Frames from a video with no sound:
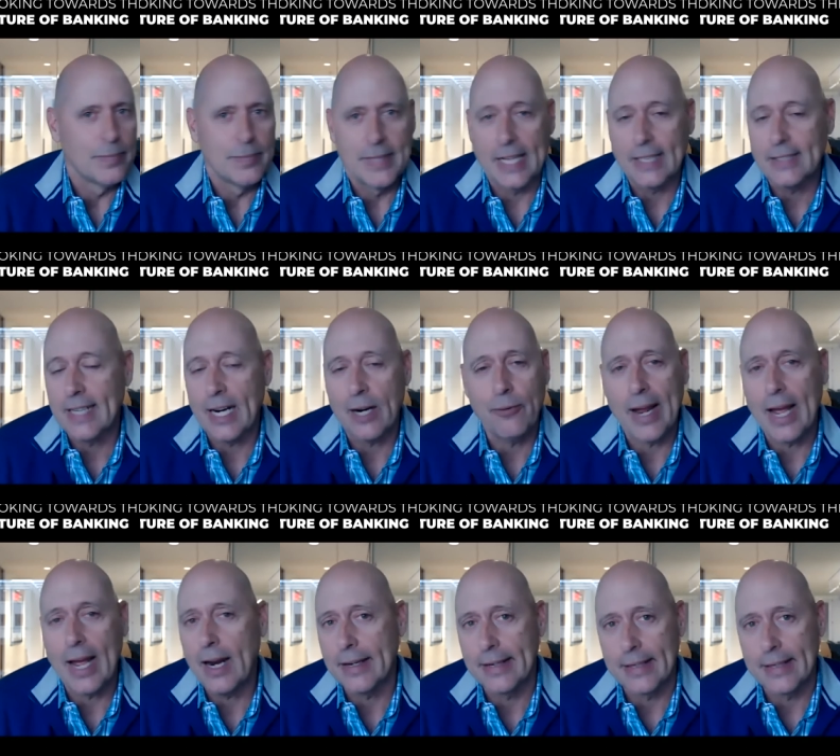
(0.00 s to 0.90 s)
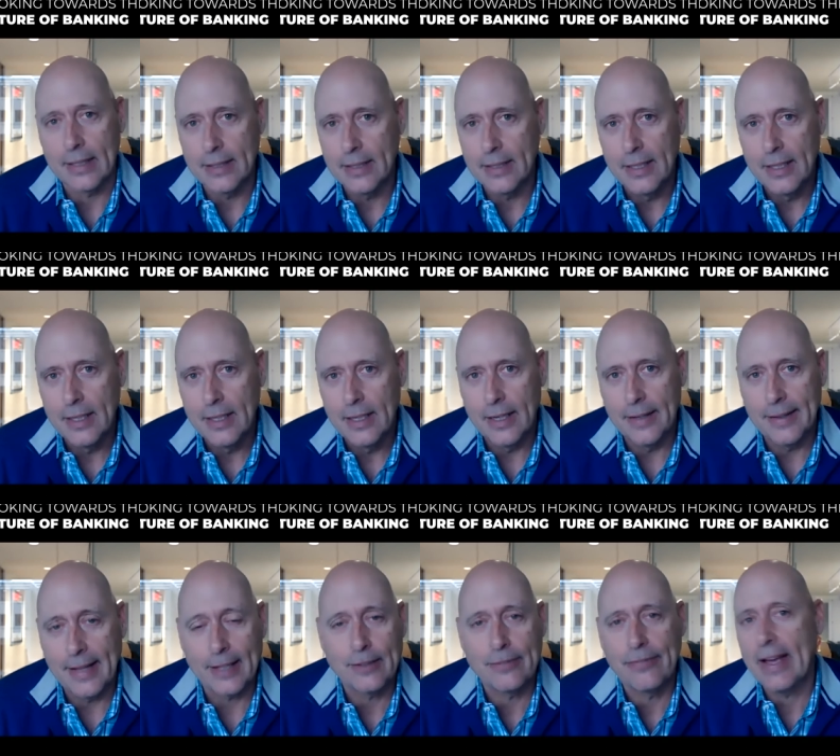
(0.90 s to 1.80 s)
That's not reality.
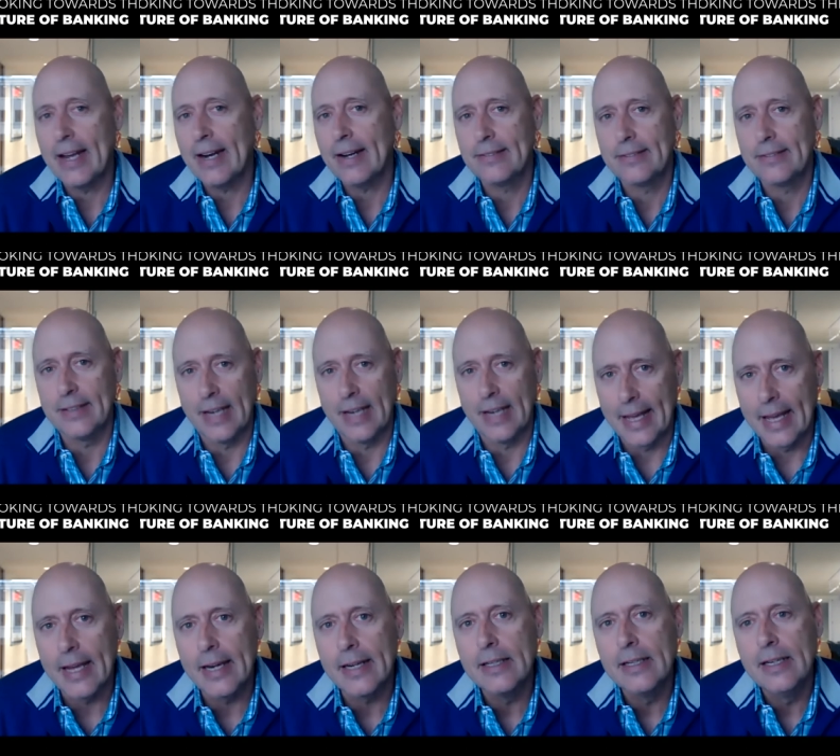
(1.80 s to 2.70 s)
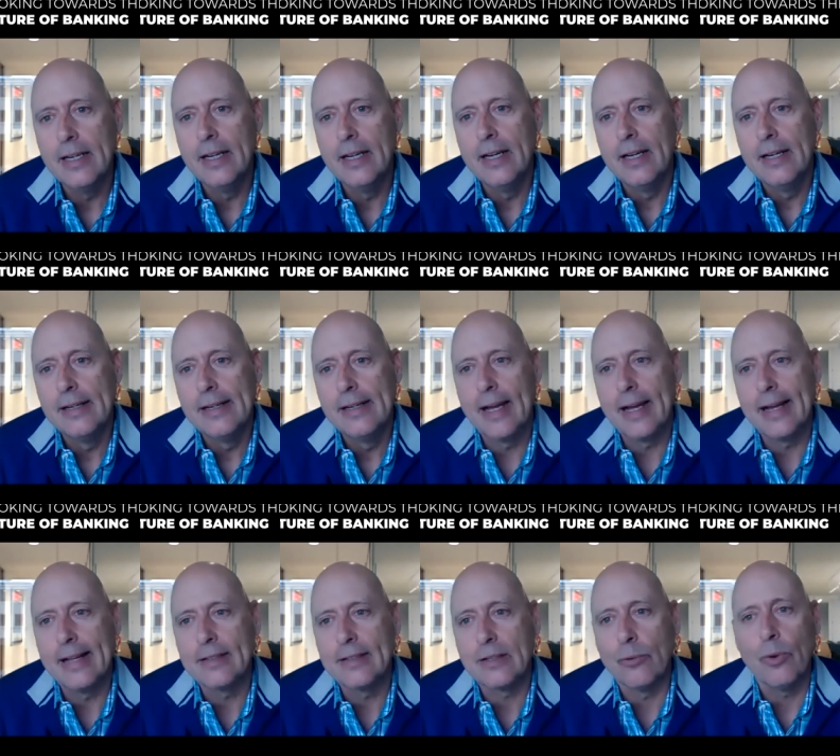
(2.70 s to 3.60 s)
That's fantasy land.
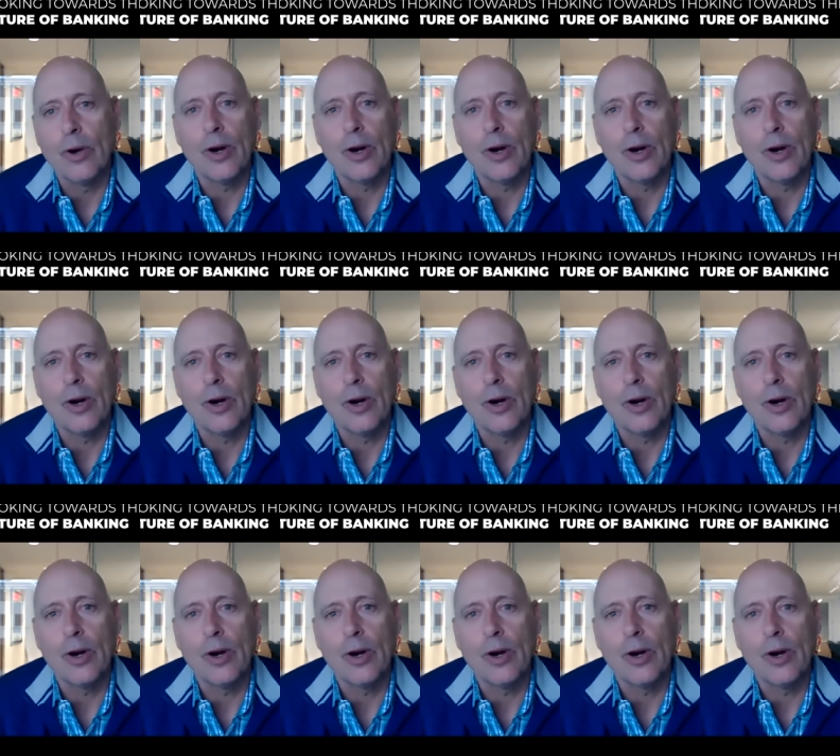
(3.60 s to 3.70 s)
And so